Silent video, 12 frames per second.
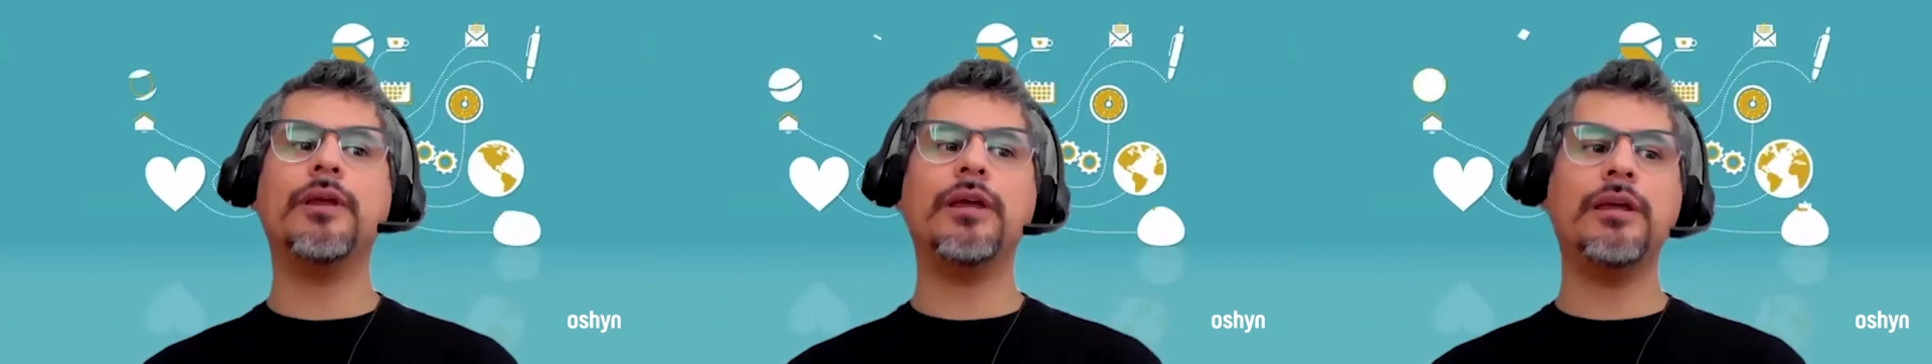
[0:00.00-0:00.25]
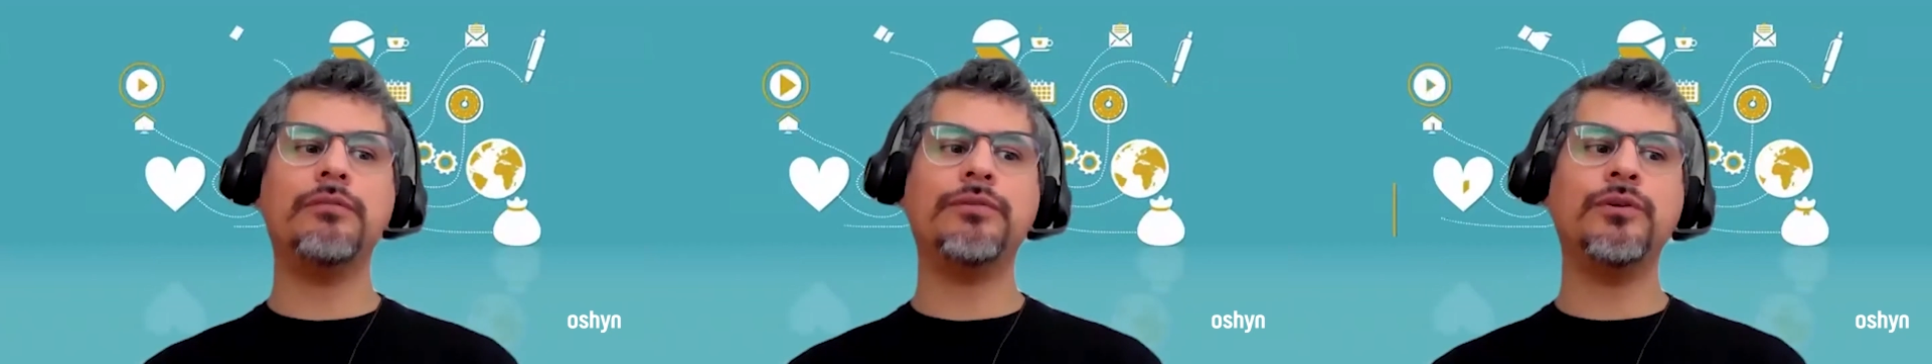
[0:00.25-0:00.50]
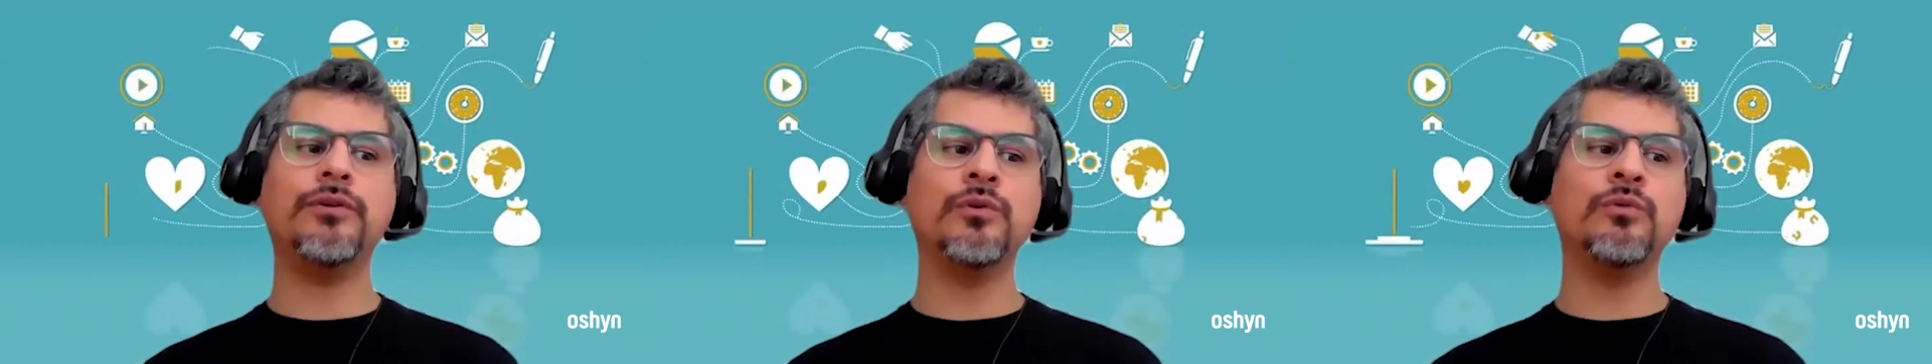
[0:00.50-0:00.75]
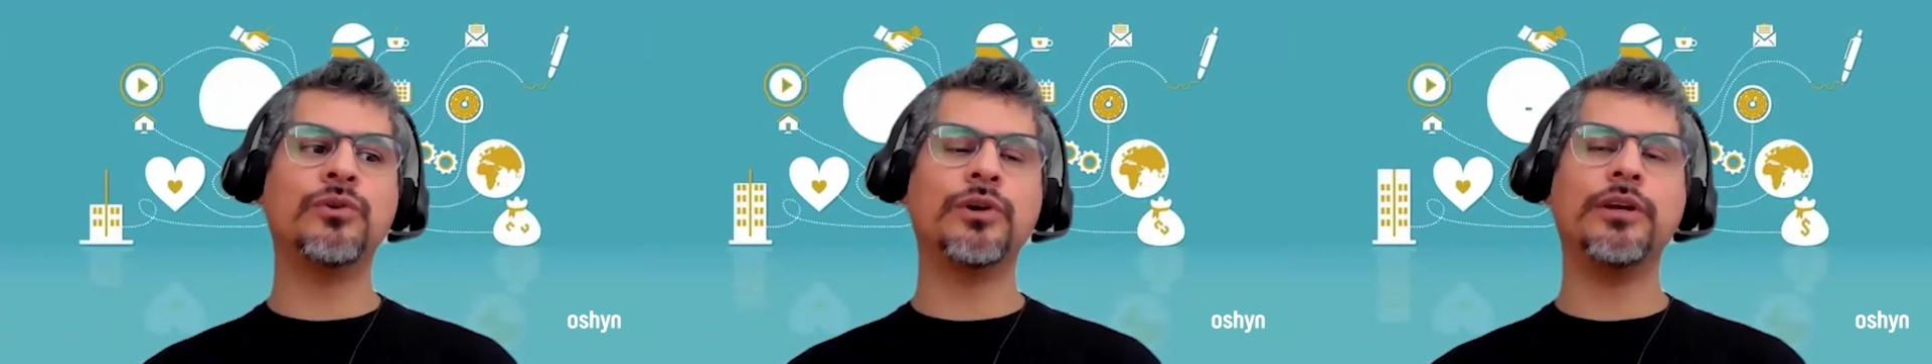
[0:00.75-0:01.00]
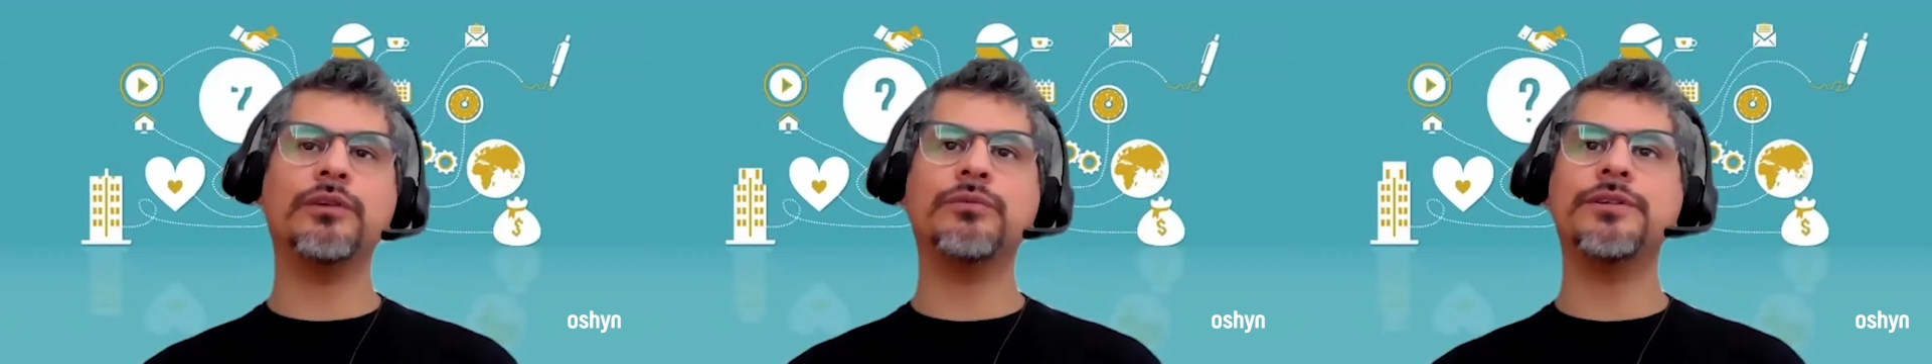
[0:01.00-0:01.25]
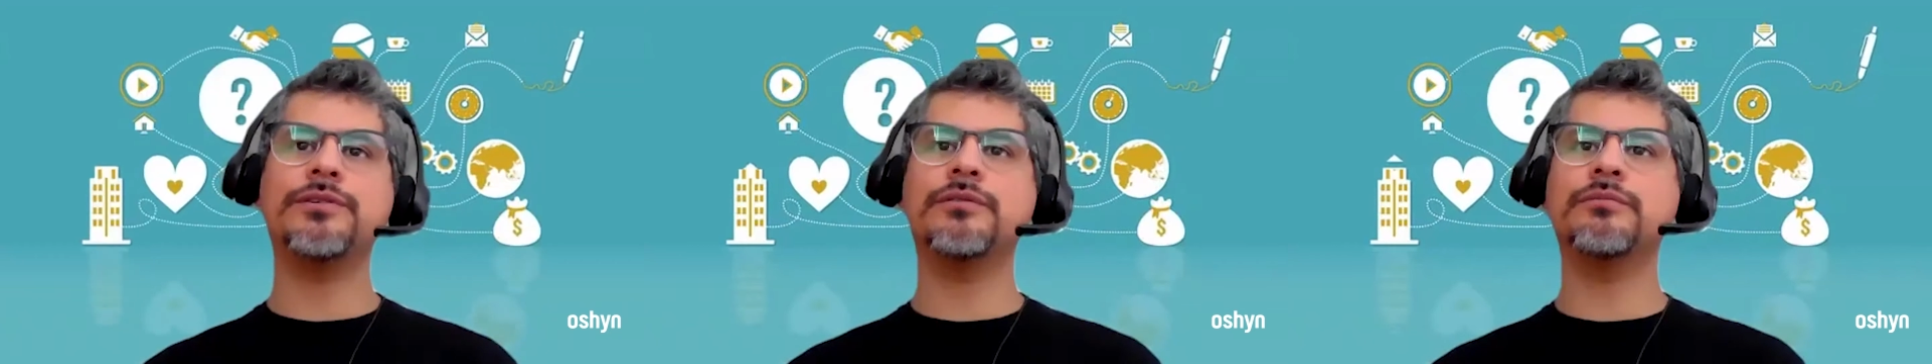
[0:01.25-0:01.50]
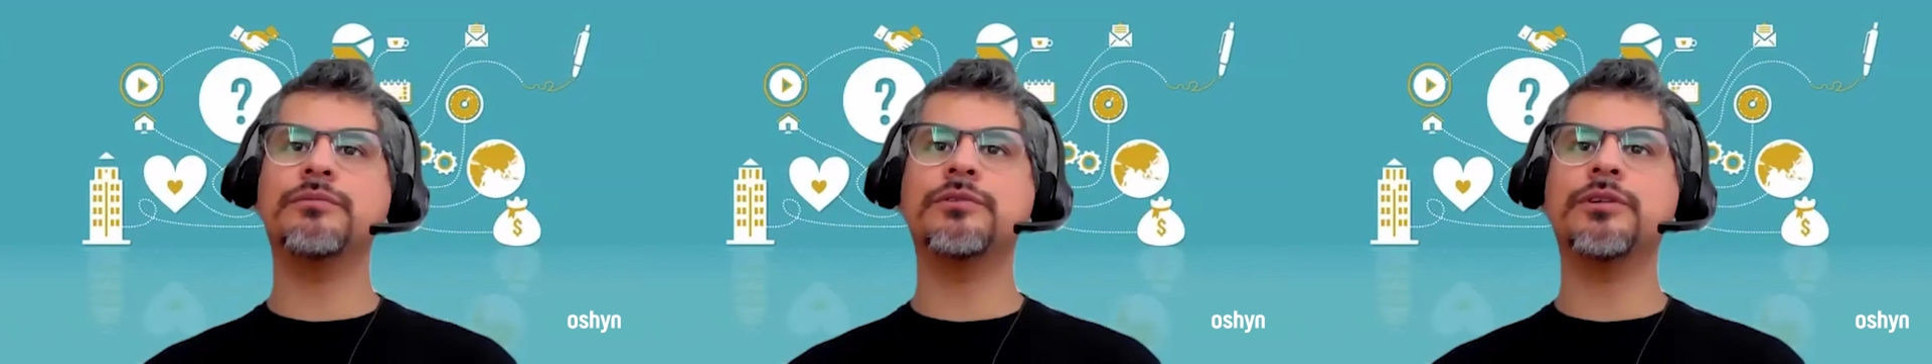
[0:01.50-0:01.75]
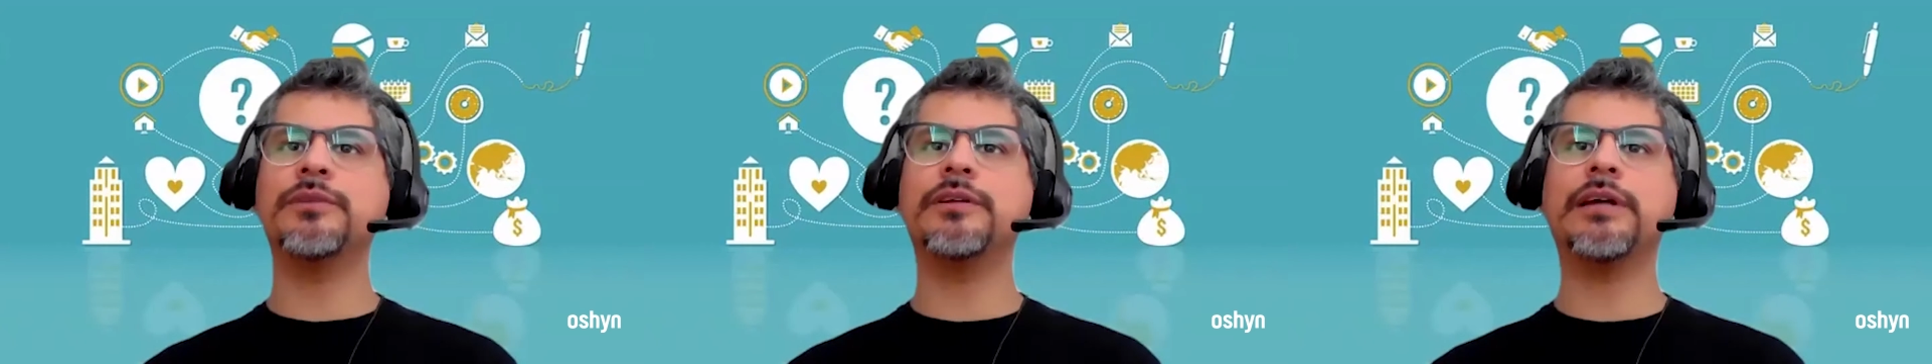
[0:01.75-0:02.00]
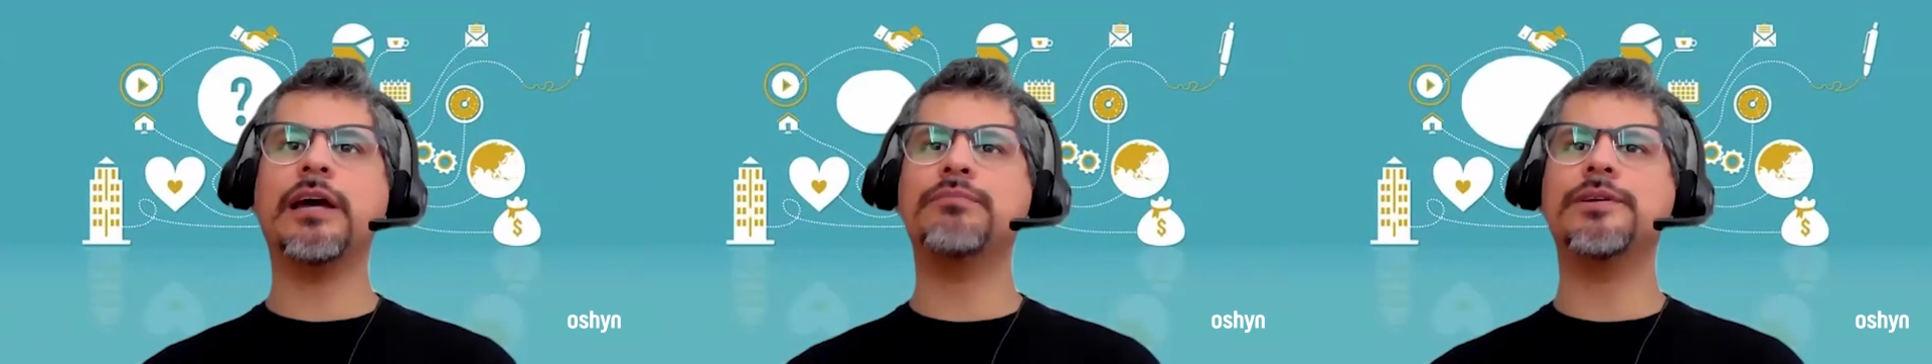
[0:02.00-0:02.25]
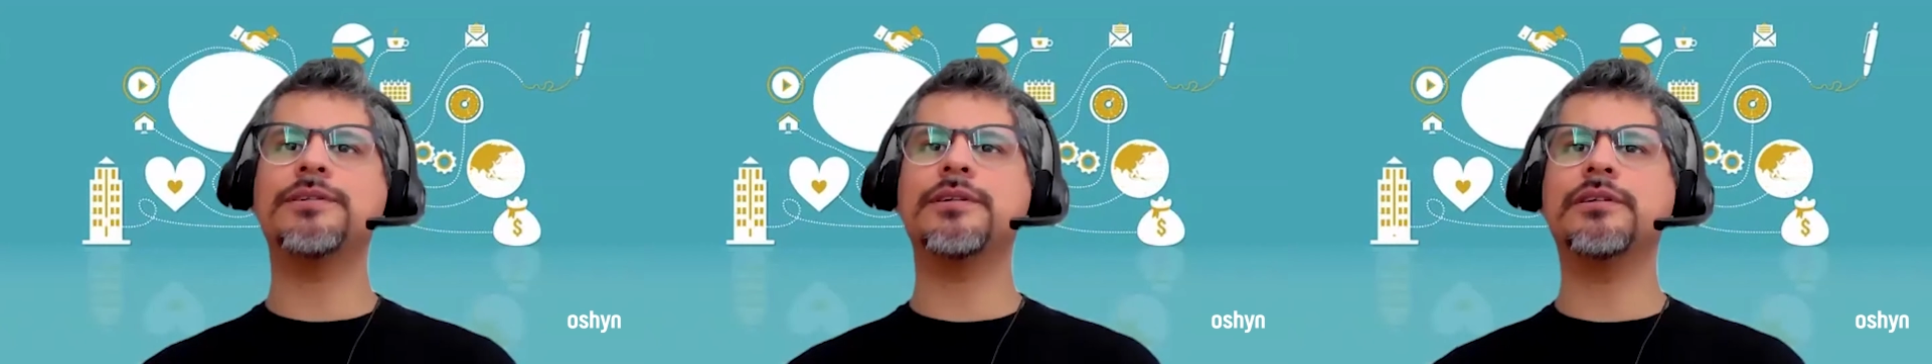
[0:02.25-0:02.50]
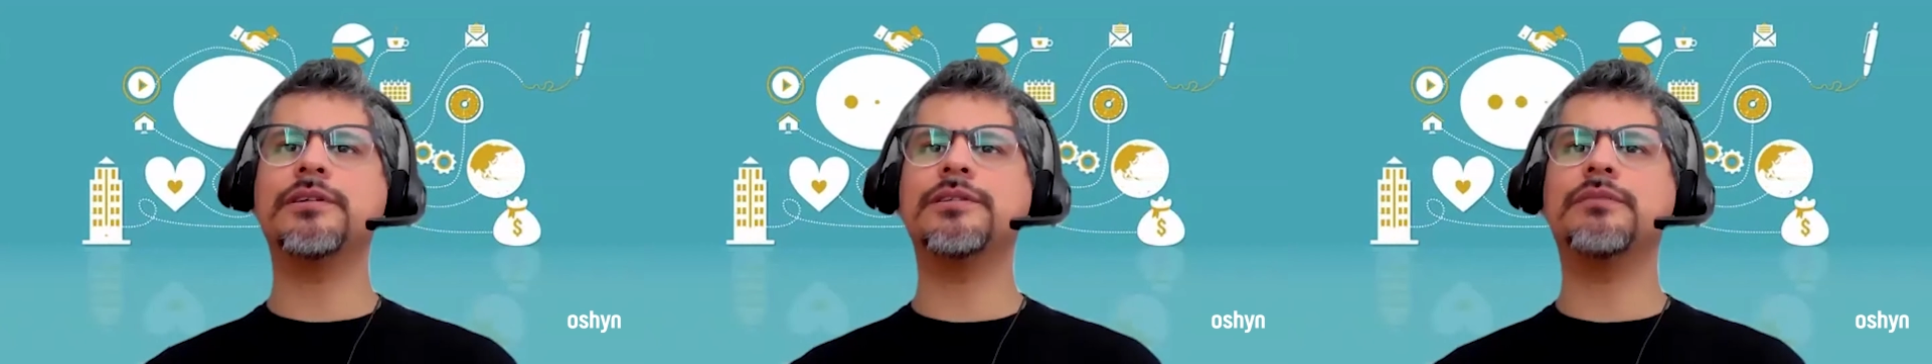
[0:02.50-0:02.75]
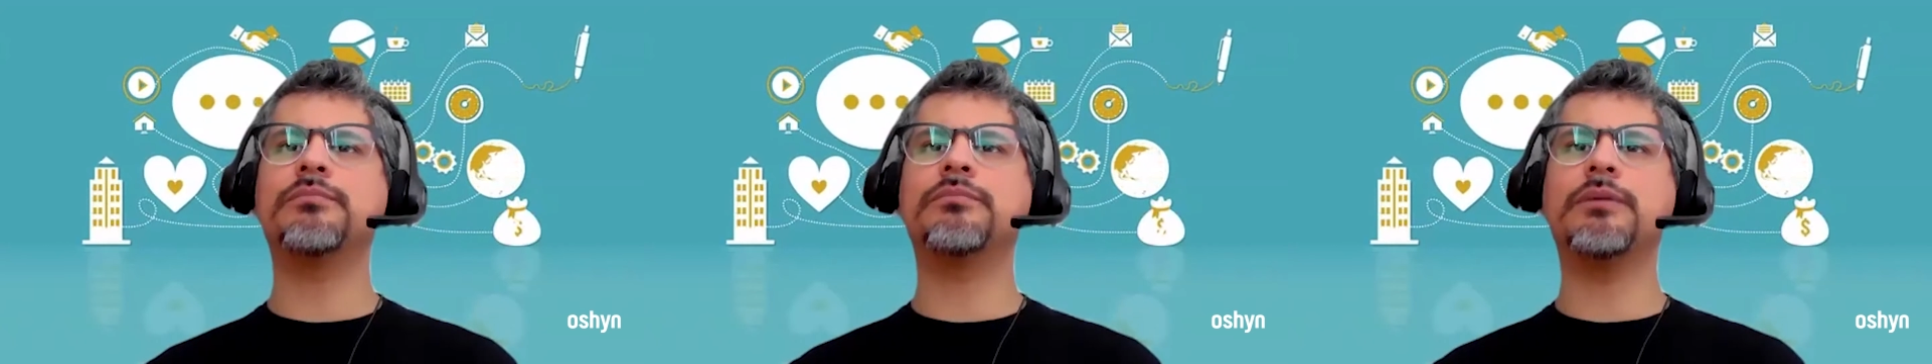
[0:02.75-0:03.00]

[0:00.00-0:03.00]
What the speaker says: If you, for any reason, something happens and there is a